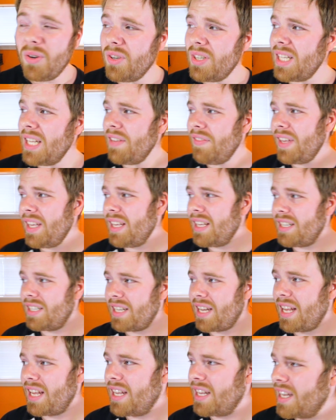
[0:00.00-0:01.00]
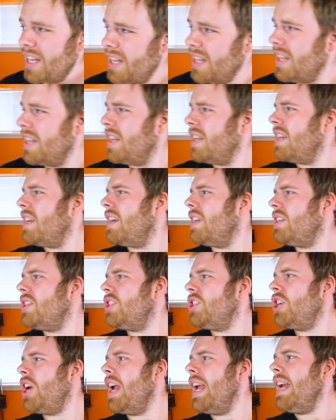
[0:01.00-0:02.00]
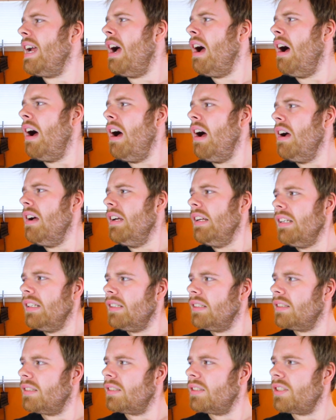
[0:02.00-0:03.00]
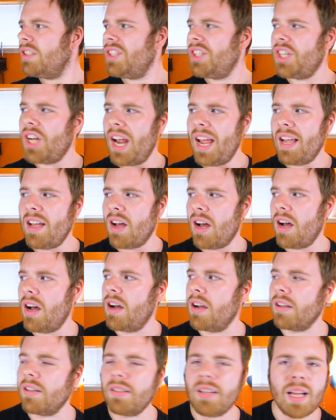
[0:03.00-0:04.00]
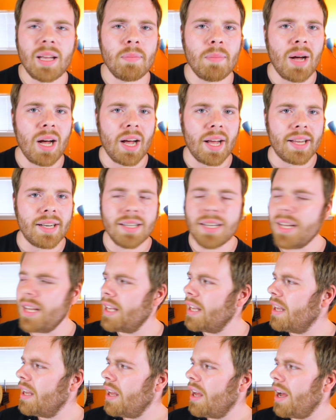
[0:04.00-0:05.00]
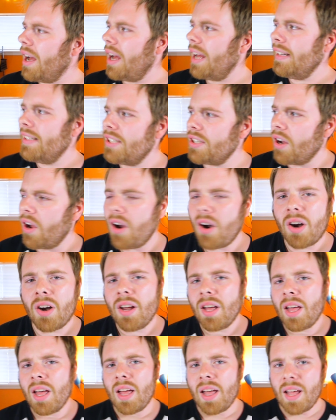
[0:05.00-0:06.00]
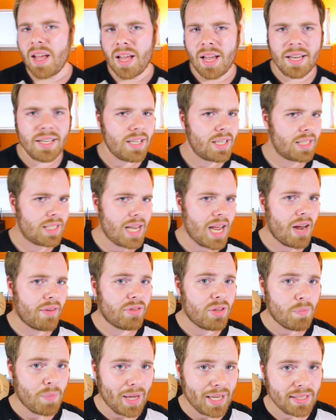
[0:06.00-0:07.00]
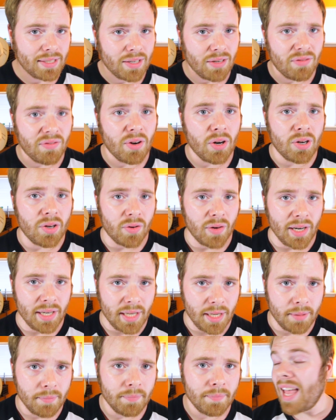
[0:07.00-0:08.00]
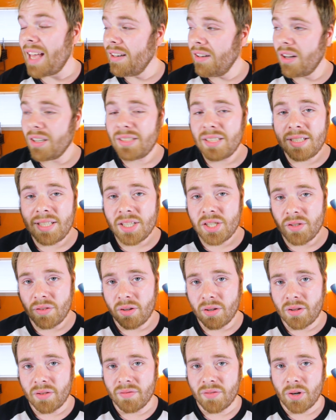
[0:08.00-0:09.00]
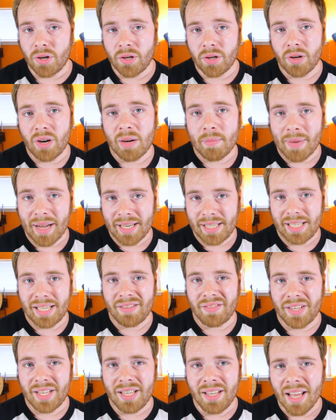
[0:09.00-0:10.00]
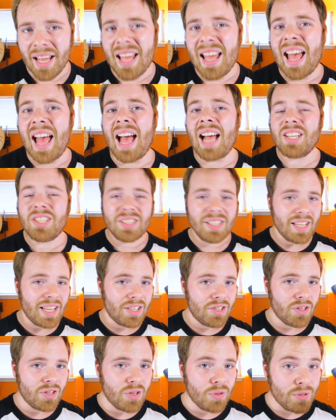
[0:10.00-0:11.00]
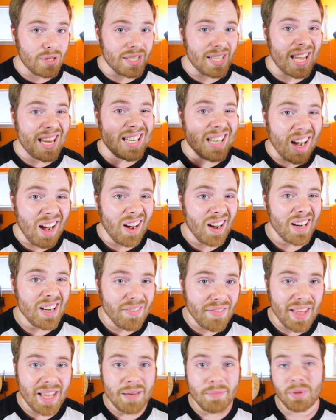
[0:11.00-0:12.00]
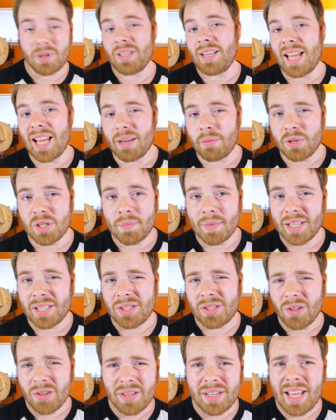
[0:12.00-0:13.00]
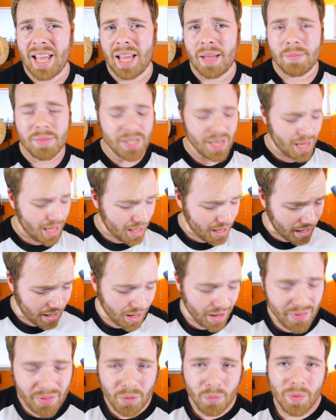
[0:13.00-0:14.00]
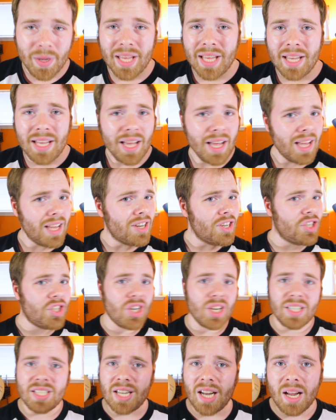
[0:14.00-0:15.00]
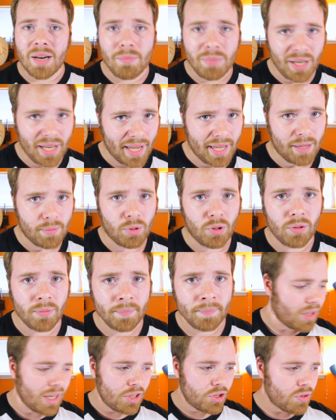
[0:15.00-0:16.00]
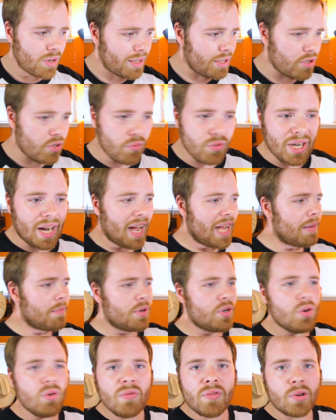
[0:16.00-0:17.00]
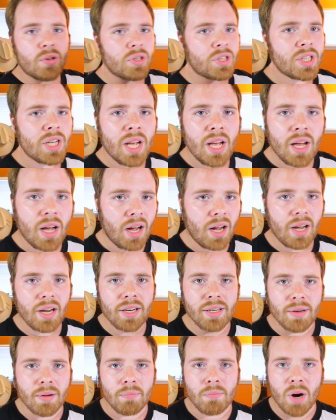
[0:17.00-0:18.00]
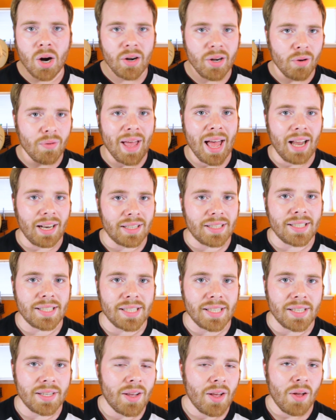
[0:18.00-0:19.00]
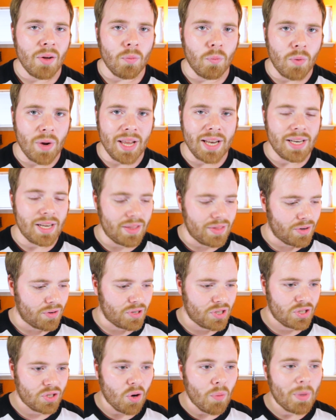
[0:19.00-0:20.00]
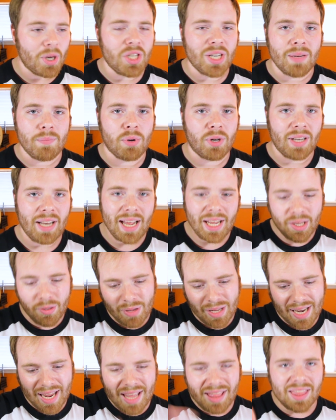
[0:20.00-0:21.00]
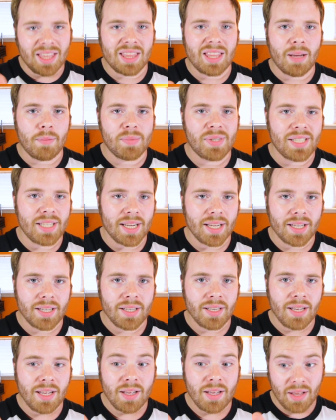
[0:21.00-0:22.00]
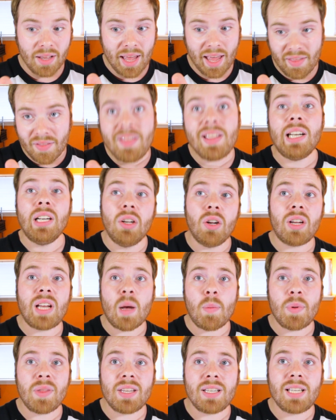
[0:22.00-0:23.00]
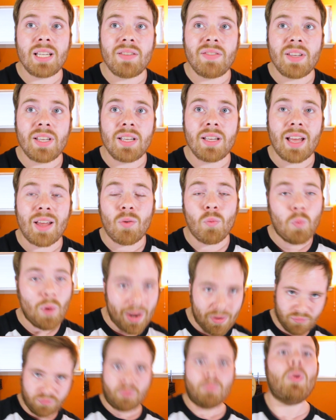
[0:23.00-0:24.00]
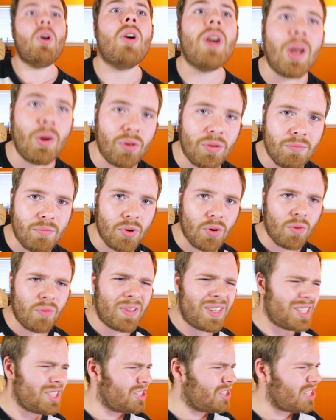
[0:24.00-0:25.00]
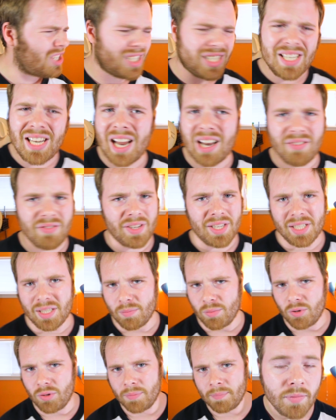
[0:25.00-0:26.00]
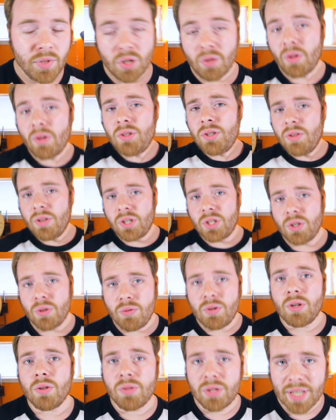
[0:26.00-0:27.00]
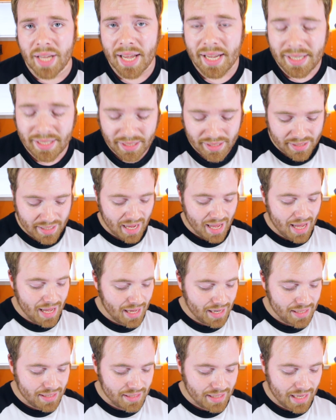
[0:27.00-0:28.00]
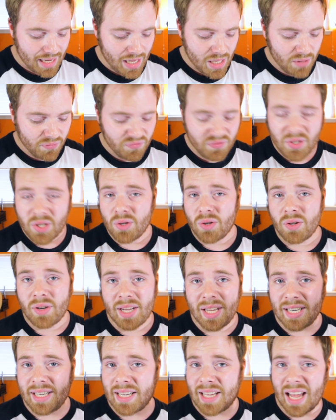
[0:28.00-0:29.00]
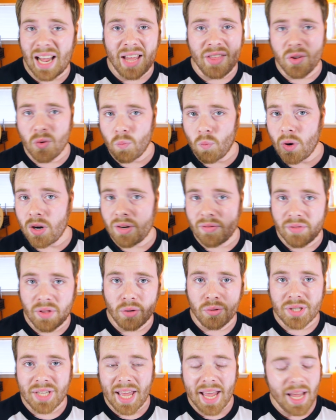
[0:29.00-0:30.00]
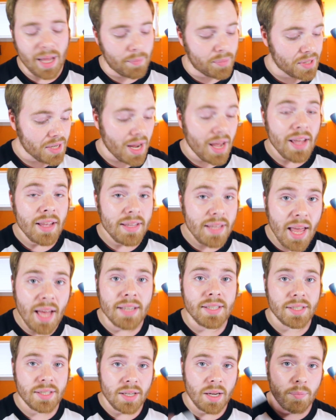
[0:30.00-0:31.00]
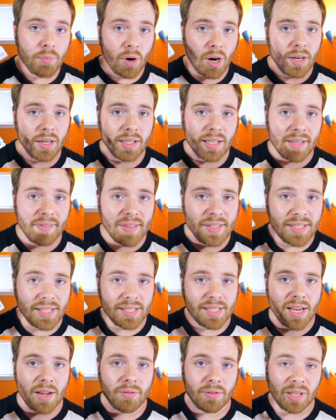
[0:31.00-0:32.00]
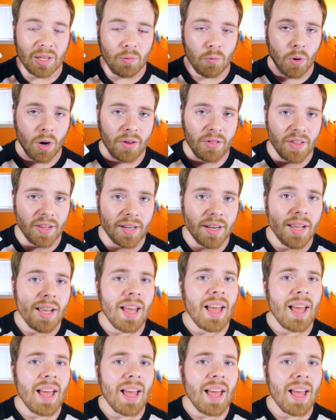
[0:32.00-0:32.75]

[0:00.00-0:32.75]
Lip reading: your TV is a Changhong like mine, odds are it doesn't have the best converter in it. The analog to digital converter on my TV actually introduces a ton of input lag, which makes certain games on the Wii just unplayable. Good luck trying to do tight maneuvers on Mario Galaxy when there's so much input lag you can hit the thumbstick and then look up at the TV and wait for Mario to move. It's just not feasible. So those are the two use cases, and if you're in either one of those camps, yes, a product like this is definitely worth it.